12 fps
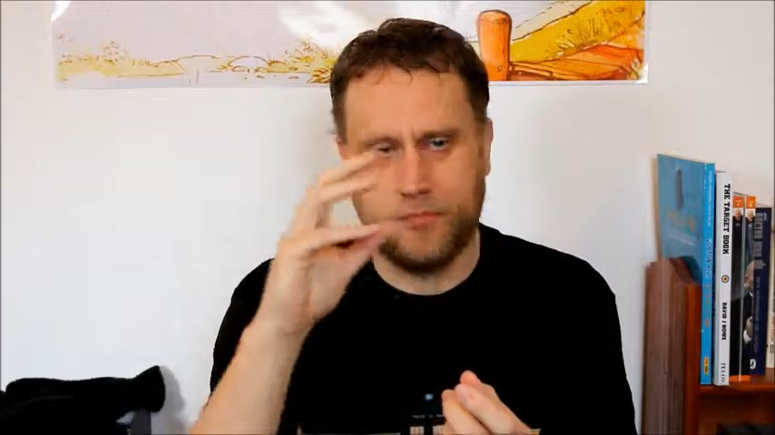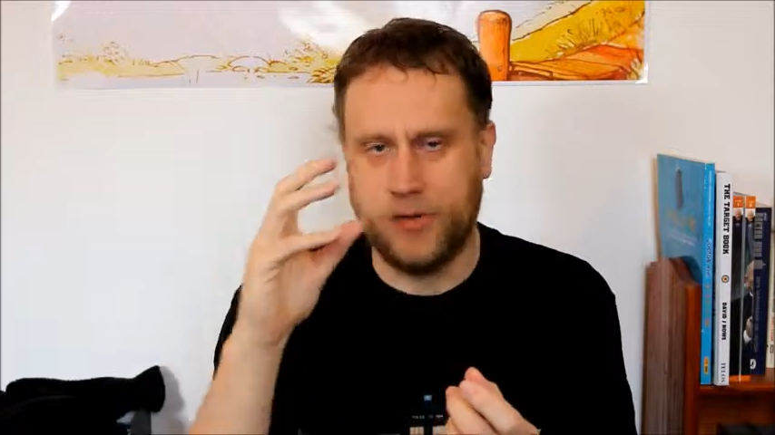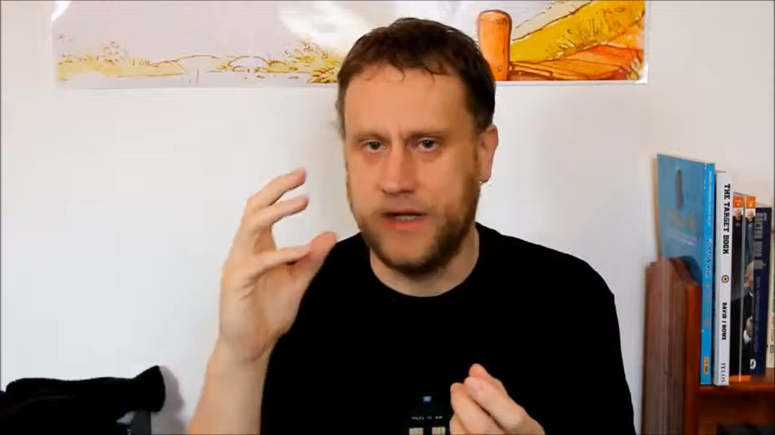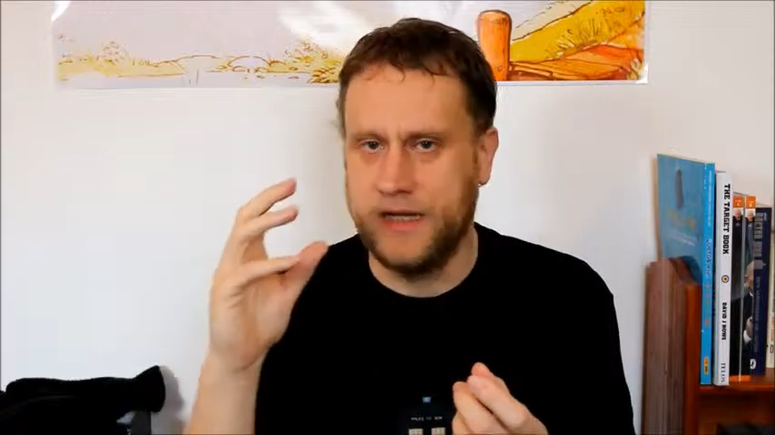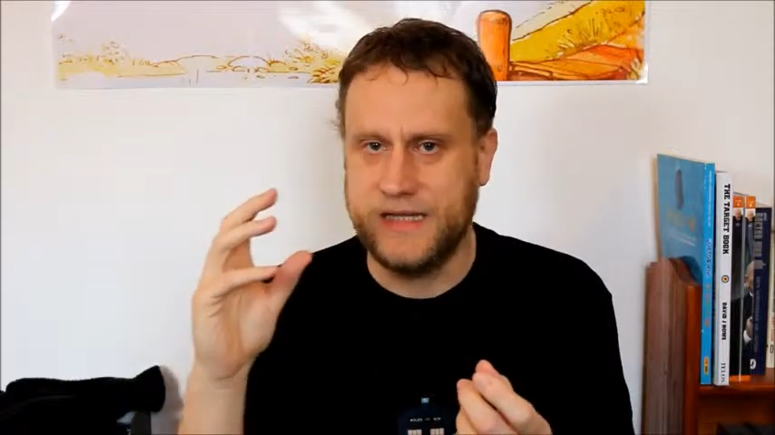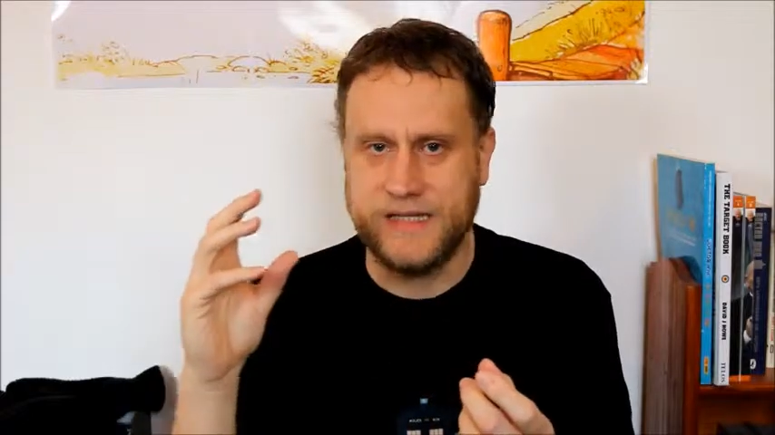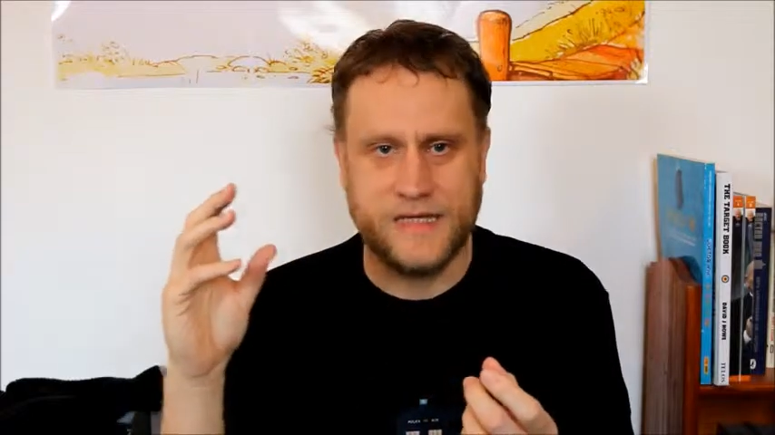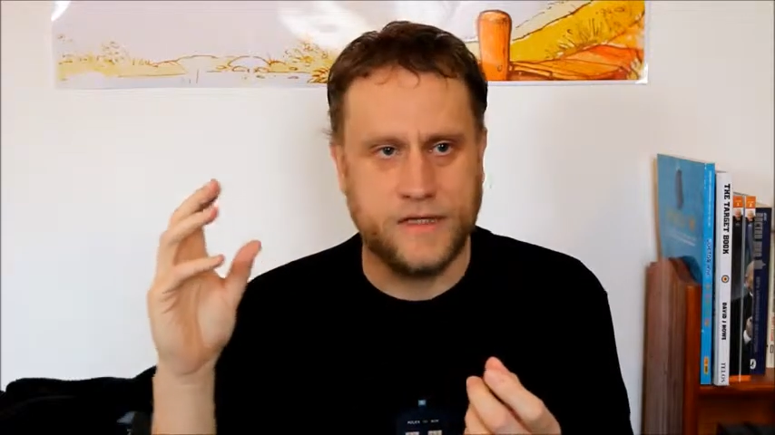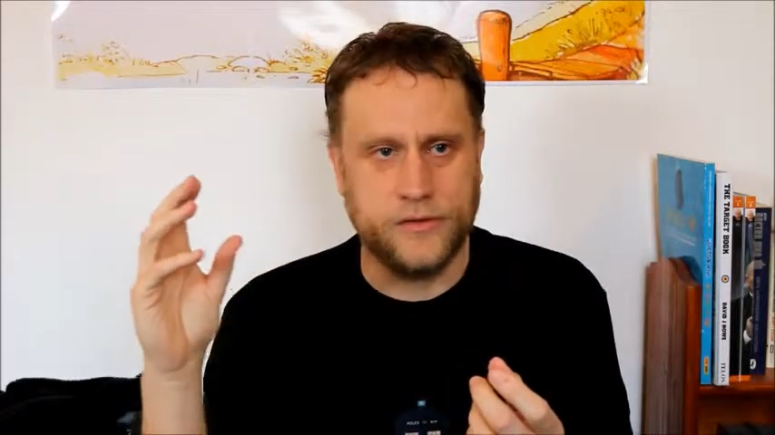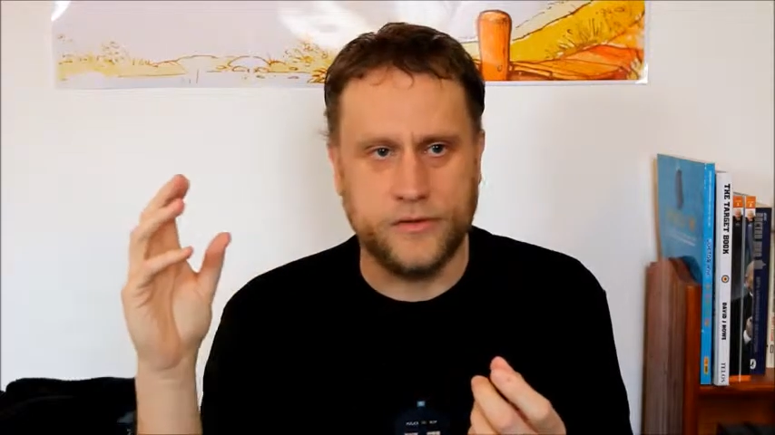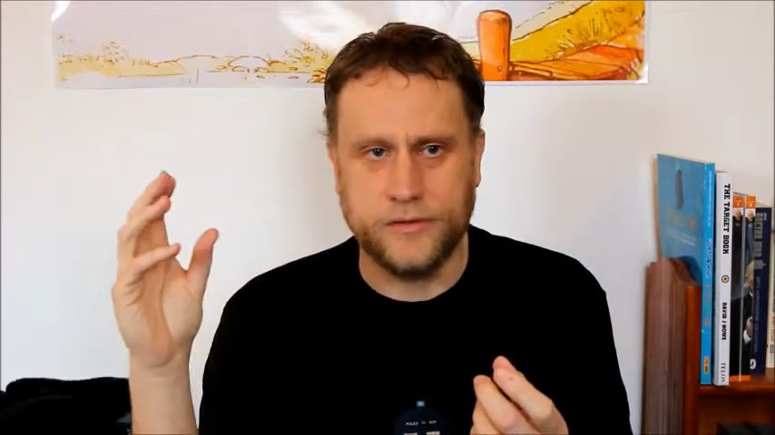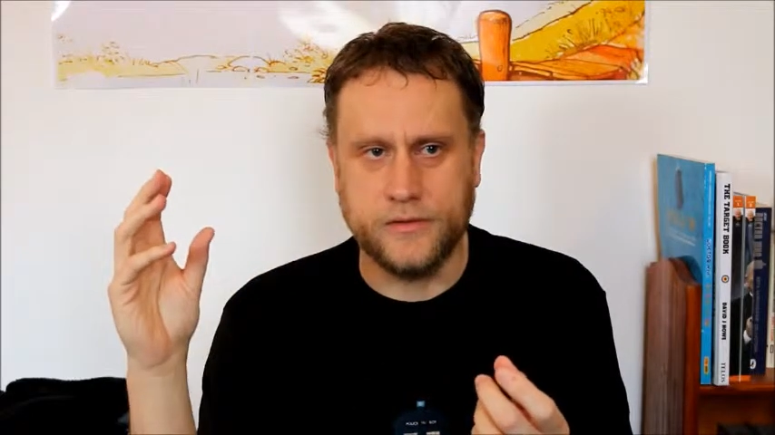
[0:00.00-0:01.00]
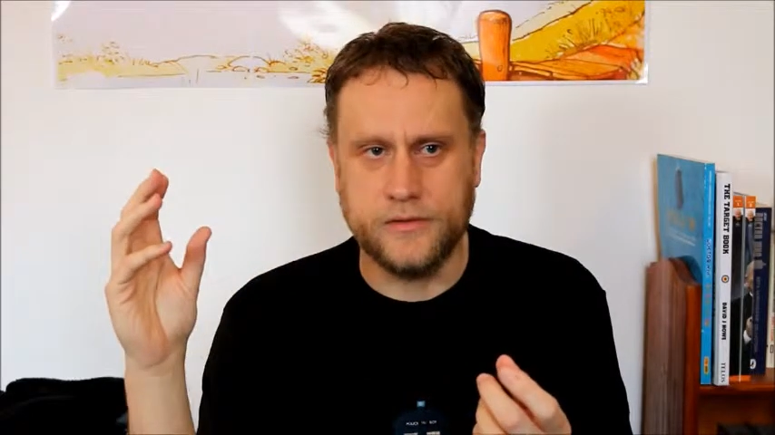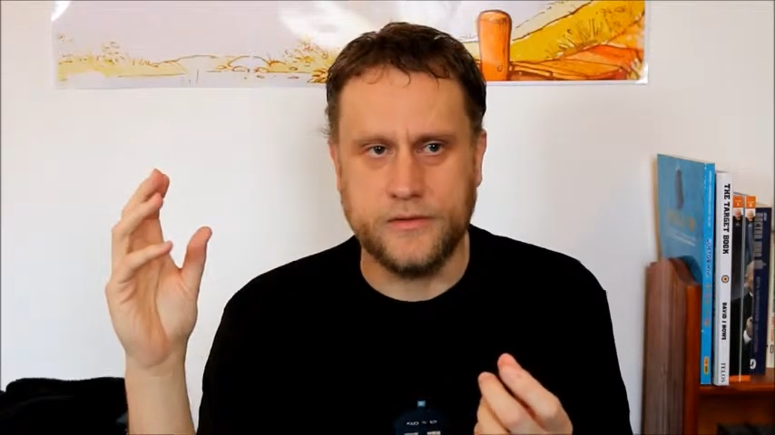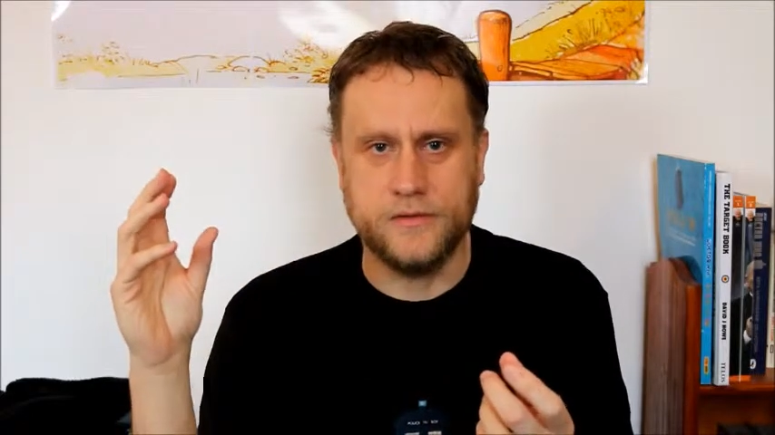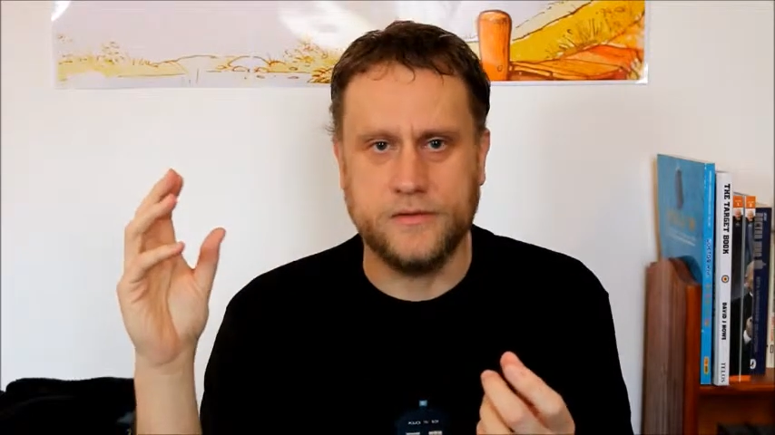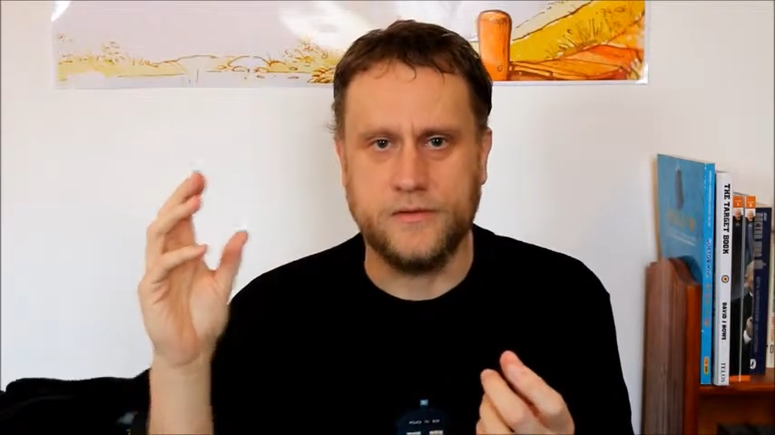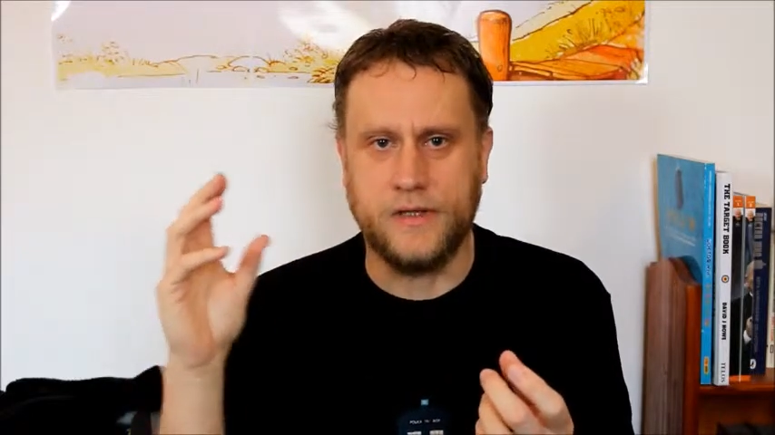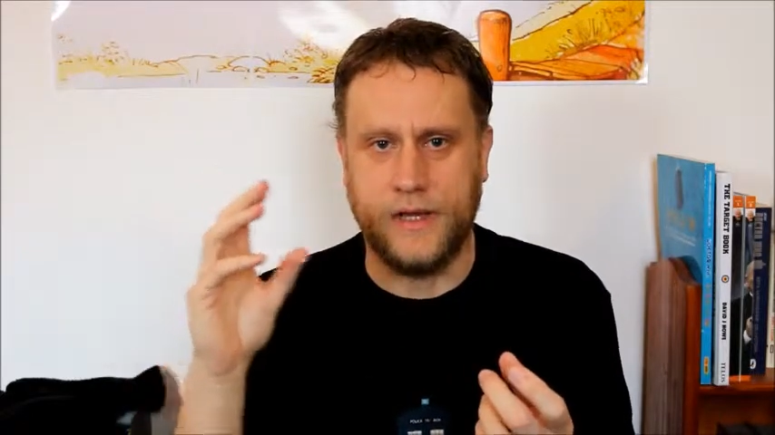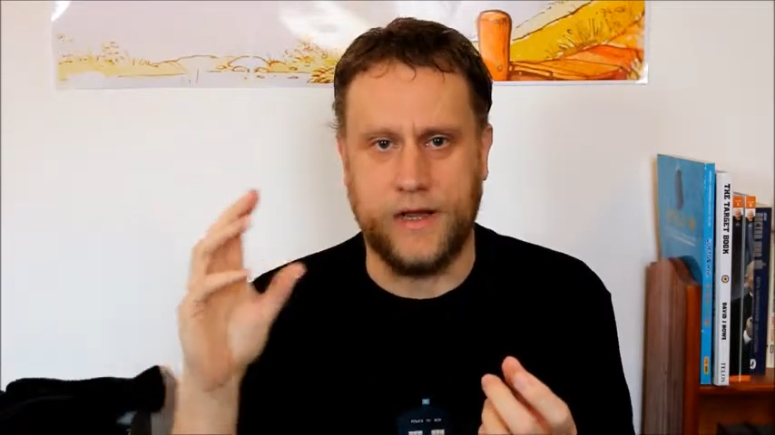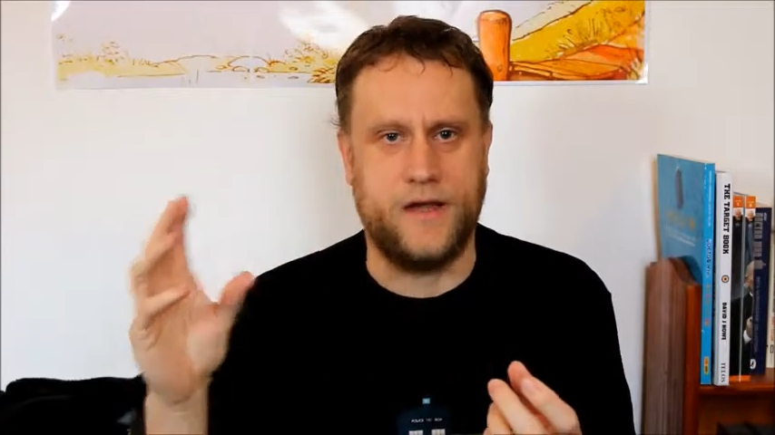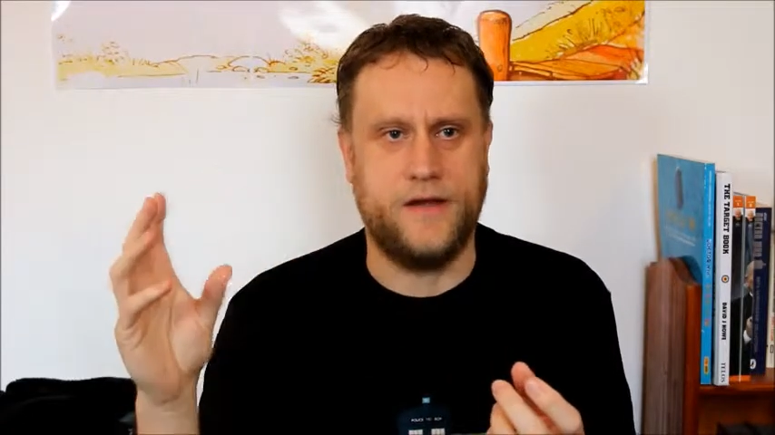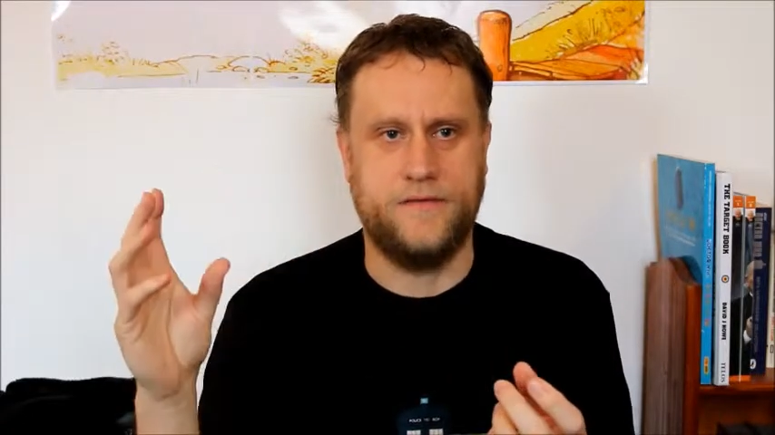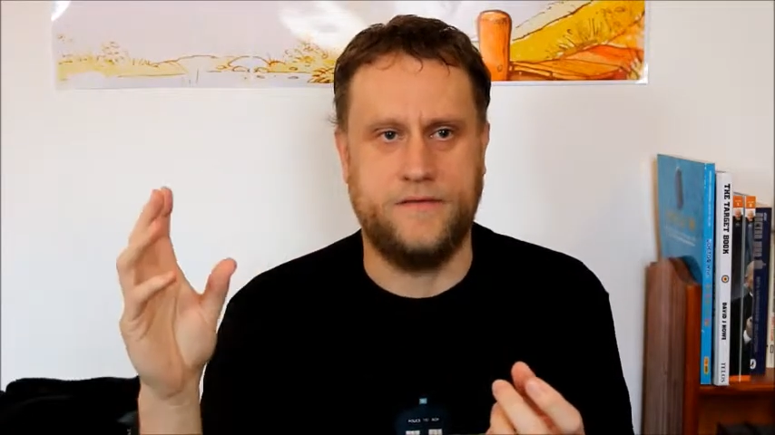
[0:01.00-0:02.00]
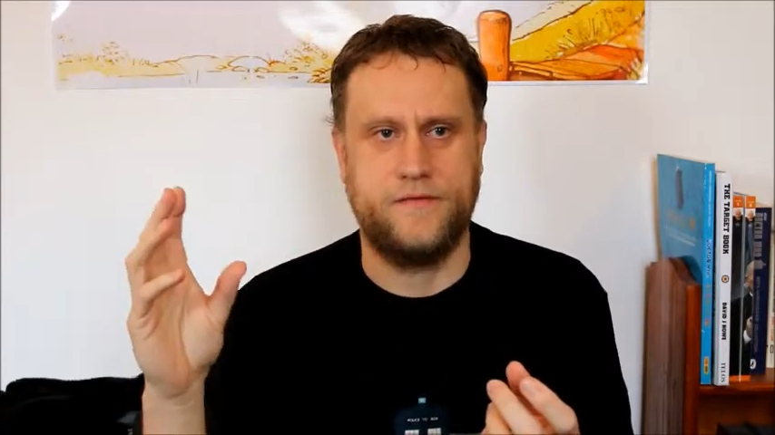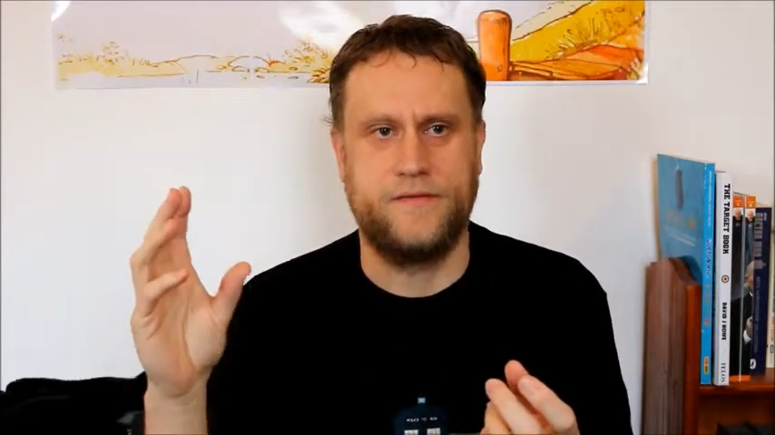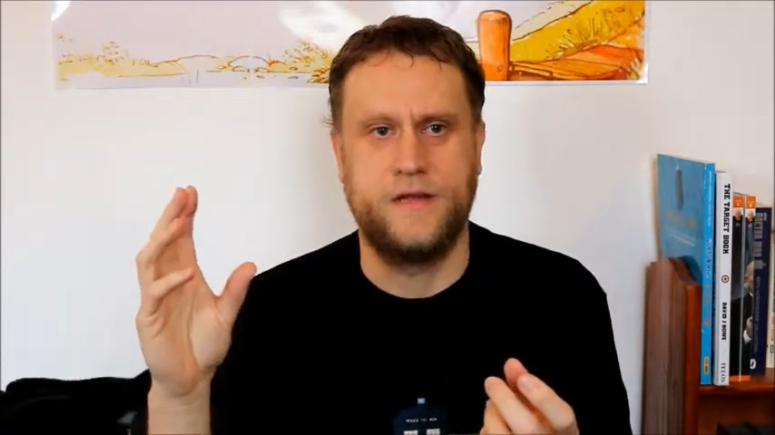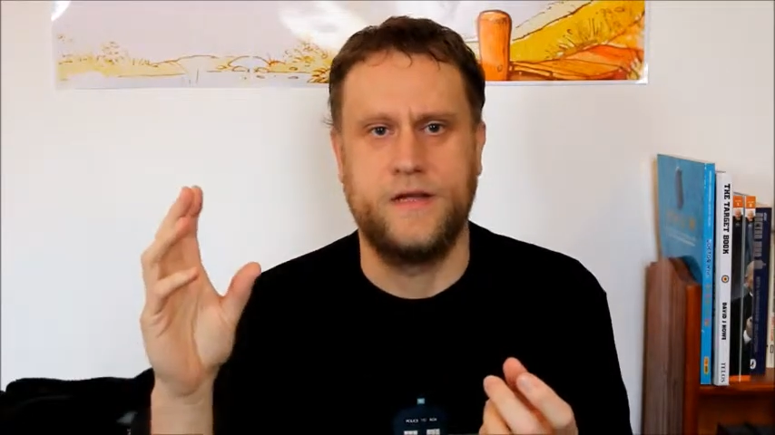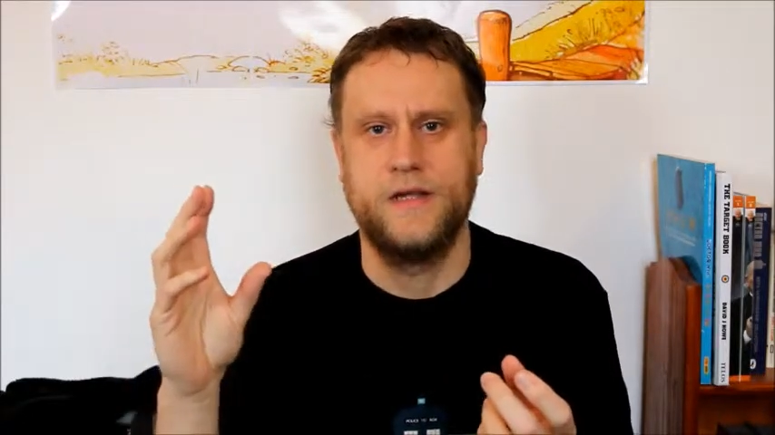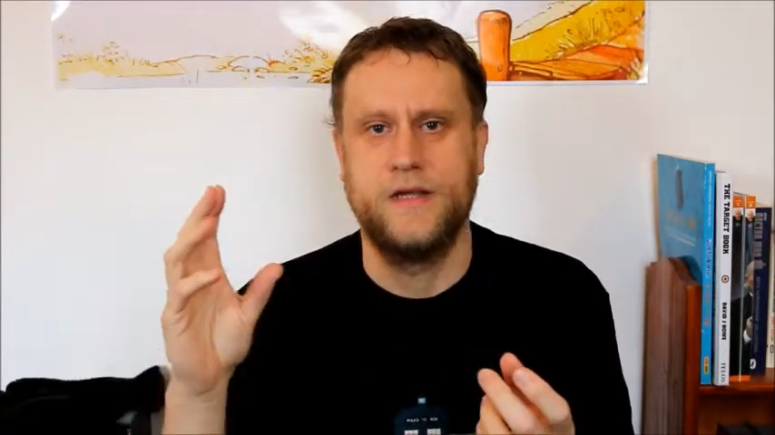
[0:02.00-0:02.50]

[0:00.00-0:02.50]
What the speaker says: political life.